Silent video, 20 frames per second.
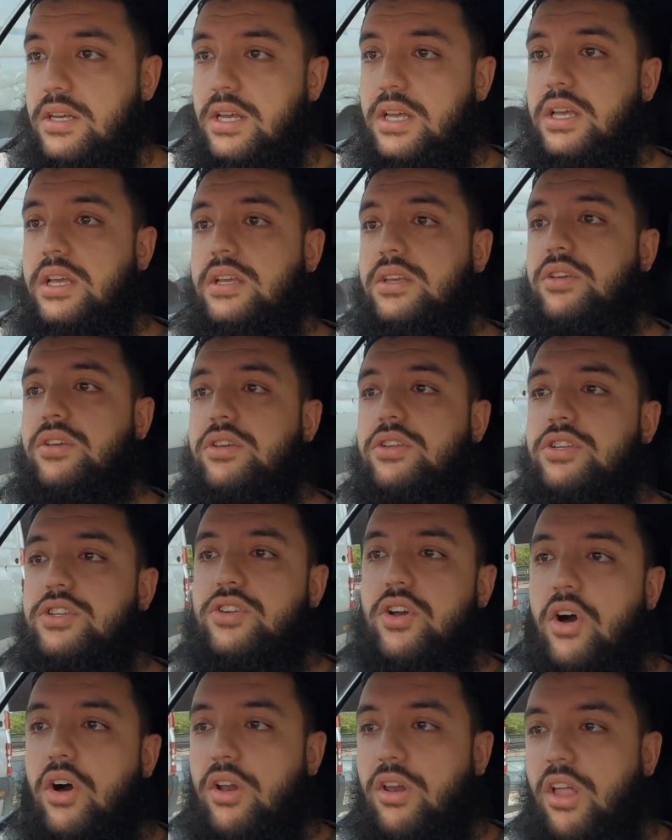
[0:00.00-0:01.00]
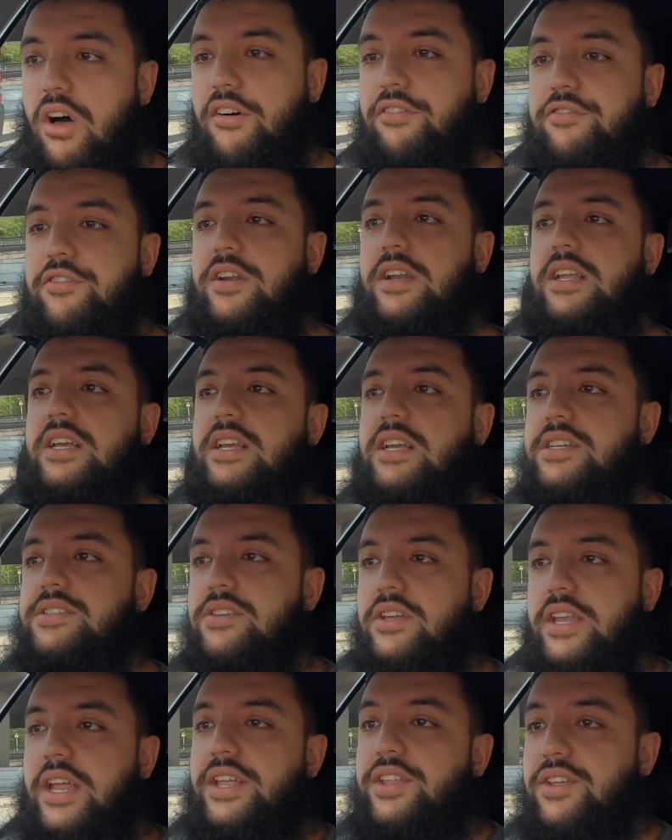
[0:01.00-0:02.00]
you just gotta laugh, really. It's
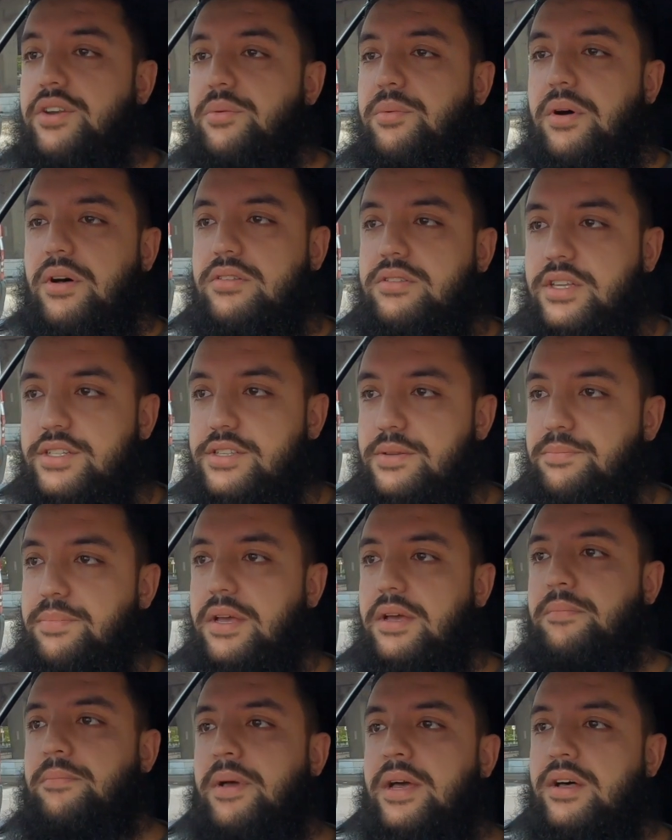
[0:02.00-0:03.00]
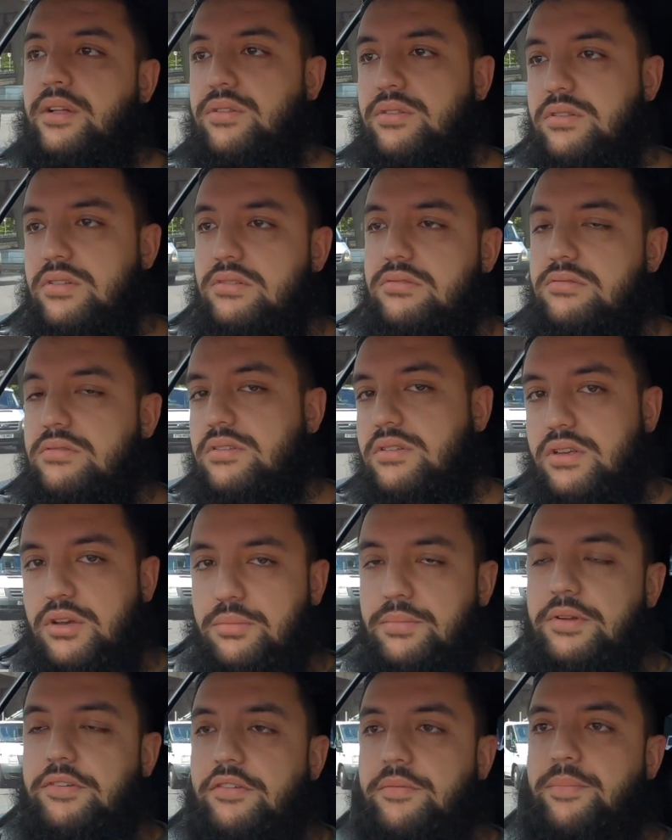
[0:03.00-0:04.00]
not the end of the world. It's a bit of metal,
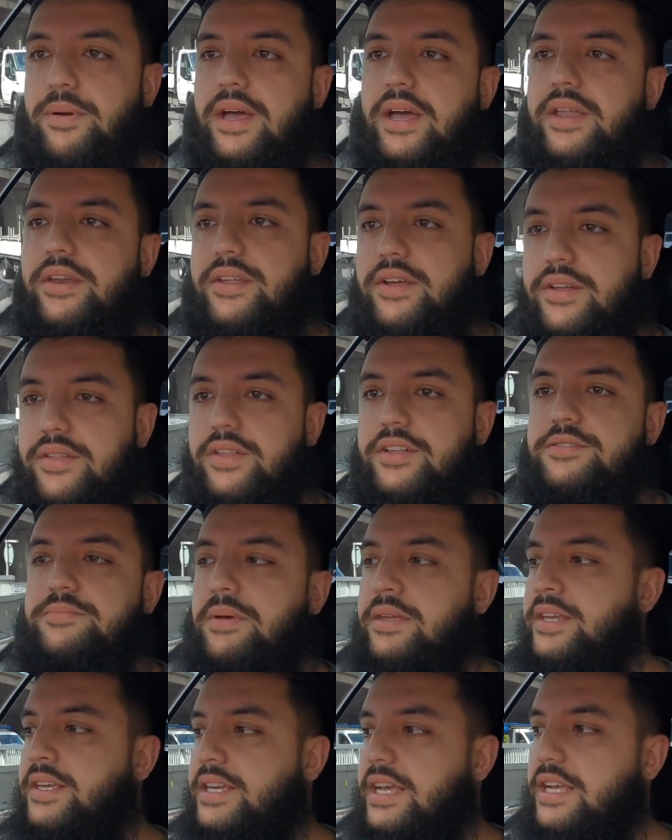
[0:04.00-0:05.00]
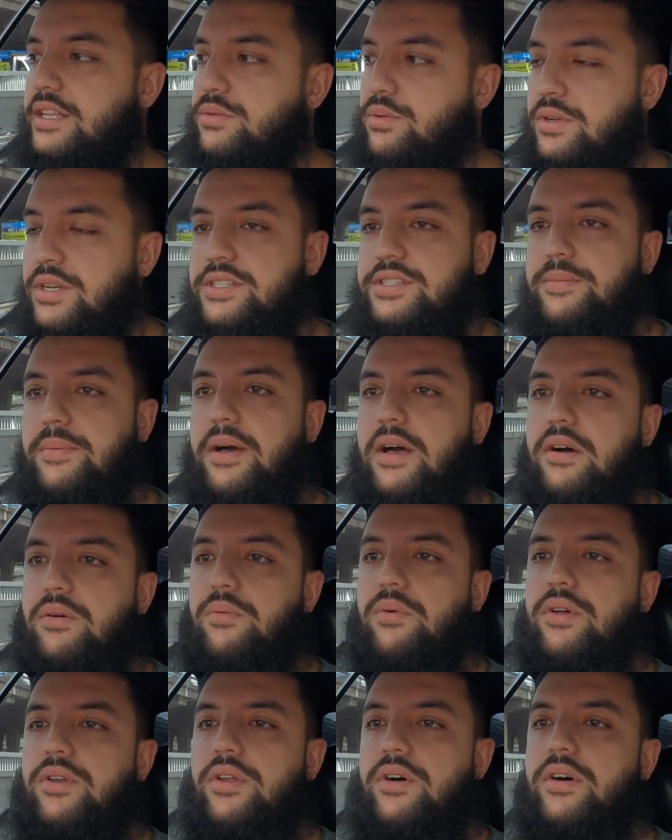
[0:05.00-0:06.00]
it'll be repaired. There's many K20s about
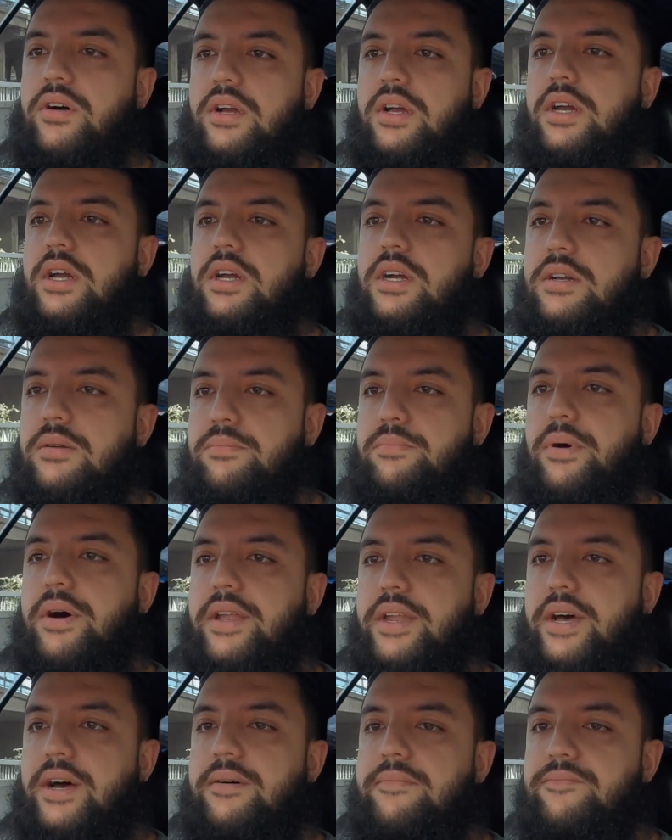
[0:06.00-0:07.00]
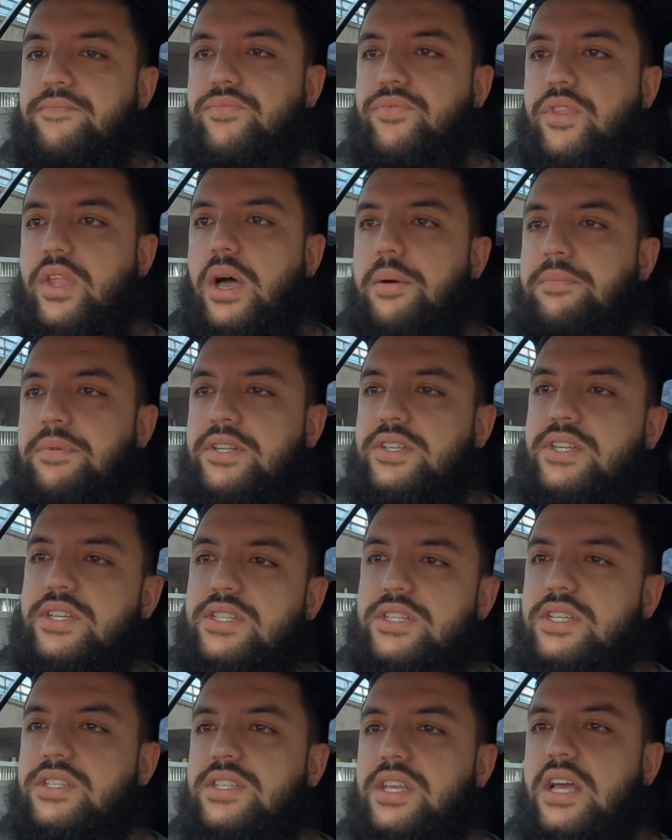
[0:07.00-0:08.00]
and whatnot, but I mean,
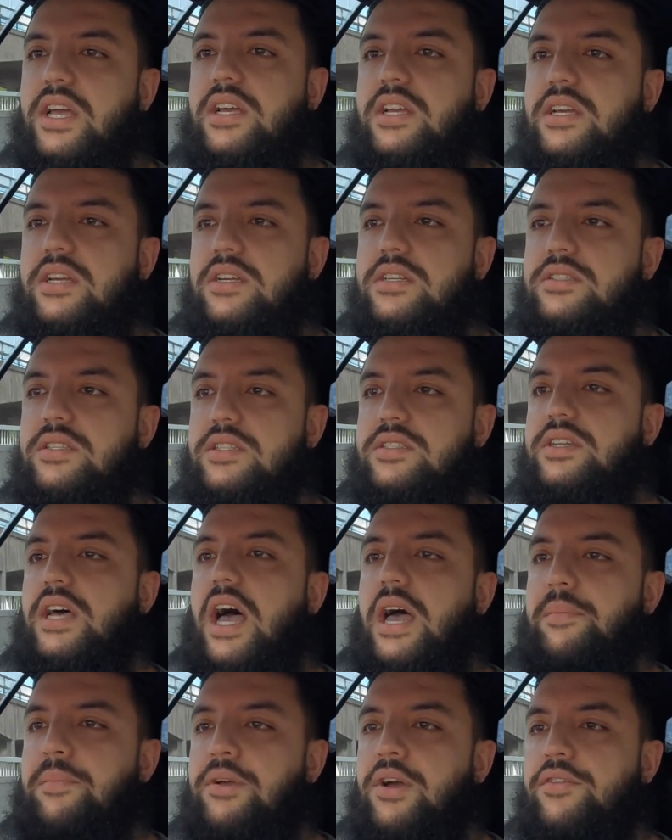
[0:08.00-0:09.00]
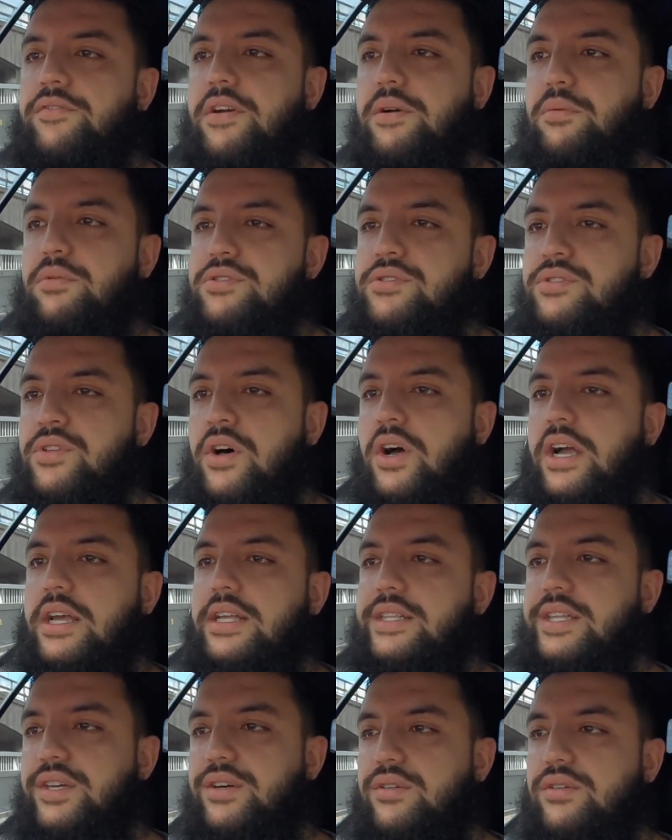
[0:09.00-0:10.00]
it's just like the timing of it was not
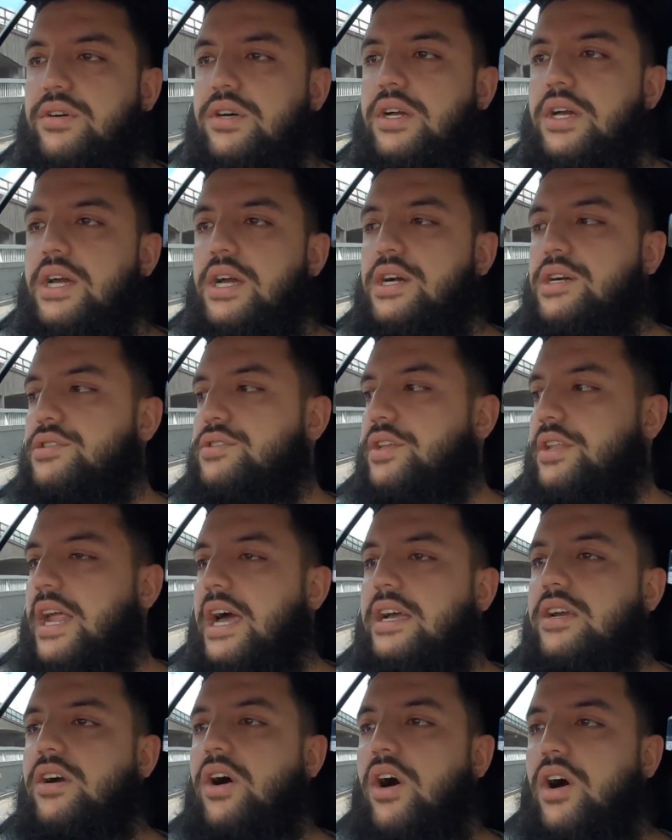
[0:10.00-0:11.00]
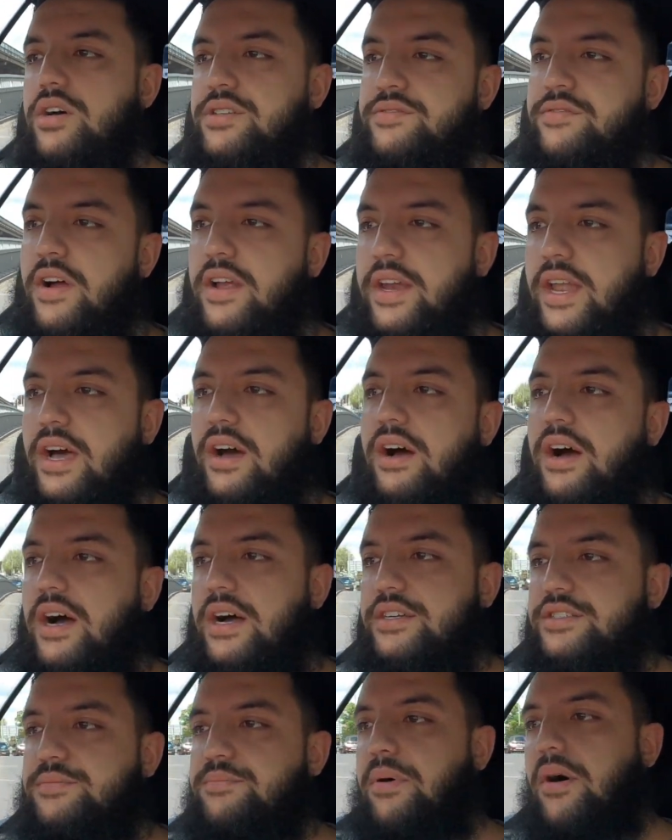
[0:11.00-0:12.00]
ideal. So that car is right now
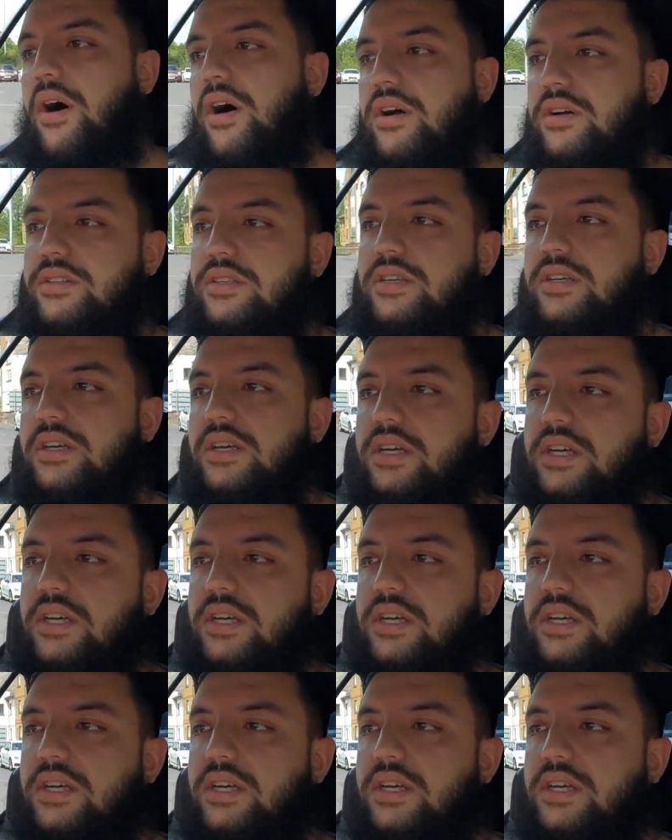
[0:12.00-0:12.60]
is parked.